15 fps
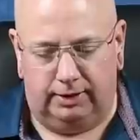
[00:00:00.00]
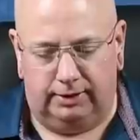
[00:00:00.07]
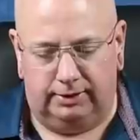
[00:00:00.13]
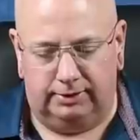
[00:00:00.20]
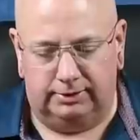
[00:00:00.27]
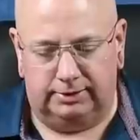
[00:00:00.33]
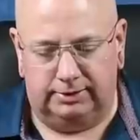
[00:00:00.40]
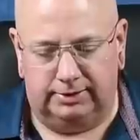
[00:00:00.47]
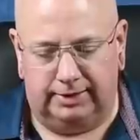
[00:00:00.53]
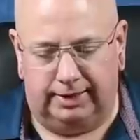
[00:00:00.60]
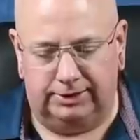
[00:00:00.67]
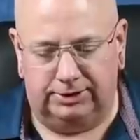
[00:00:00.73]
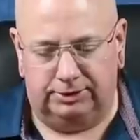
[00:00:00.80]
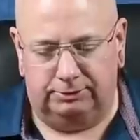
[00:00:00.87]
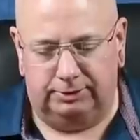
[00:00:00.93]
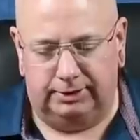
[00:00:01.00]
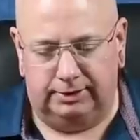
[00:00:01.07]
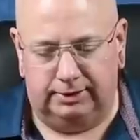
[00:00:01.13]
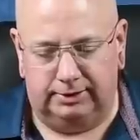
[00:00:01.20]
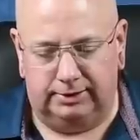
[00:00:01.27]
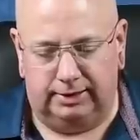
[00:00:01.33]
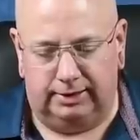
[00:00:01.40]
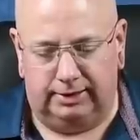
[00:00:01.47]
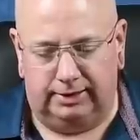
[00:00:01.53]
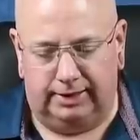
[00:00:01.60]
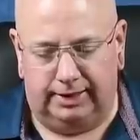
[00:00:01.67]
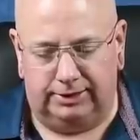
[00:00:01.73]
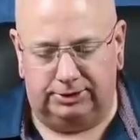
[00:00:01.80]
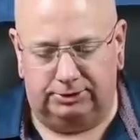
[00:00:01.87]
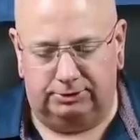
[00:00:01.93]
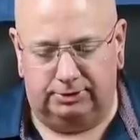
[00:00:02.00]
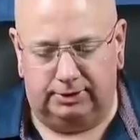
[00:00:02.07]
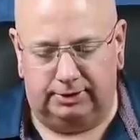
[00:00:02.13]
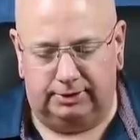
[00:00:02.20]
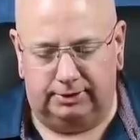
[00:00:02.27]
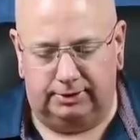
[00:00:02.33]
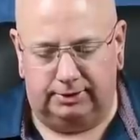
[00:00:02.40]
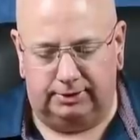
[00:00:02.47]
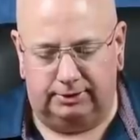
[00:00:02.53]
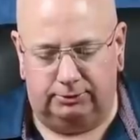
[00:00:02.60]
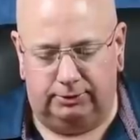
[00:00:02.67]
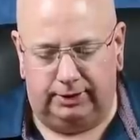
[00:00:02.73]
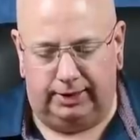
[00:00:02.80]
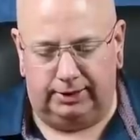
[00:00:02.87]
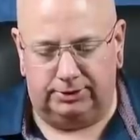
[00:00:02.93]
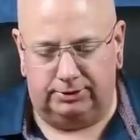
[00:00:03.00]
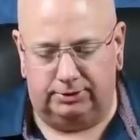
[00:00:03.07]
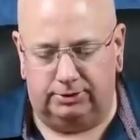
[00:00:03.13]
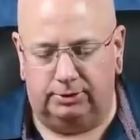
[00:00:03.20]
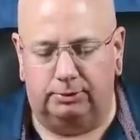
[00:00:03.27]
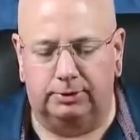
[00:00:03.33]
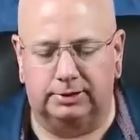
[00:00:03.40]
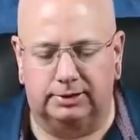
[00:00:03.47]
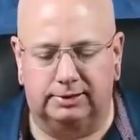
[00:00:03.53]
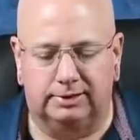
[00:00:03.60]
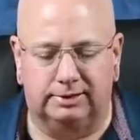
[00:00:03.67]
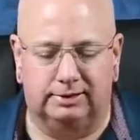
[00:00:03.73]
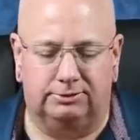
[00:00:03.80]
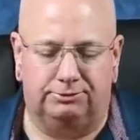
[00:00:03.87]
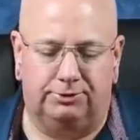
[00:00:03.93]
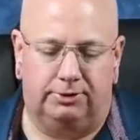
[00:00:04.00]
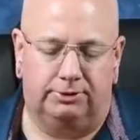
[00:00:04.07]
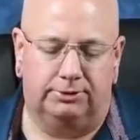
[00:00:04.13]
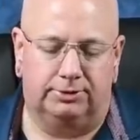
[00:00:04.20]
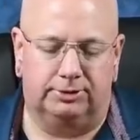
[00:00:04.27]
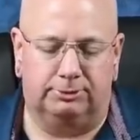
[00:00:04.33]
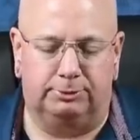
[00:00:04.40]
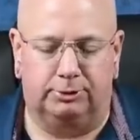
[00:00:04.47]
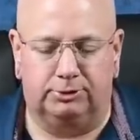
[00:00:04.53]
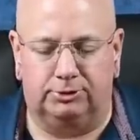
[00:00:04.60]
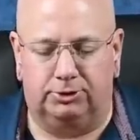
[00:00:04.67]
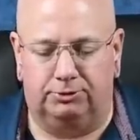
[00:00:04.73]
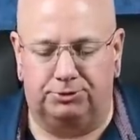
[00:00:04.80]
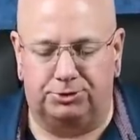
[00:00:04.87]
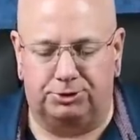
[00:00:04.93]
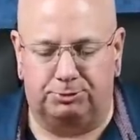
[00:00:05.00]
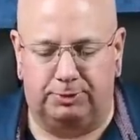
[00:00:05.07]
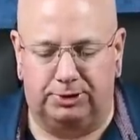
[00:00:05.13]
Uh, since action and, re uh, action and uh, reaction are coexistent, it follows the supposed curvature of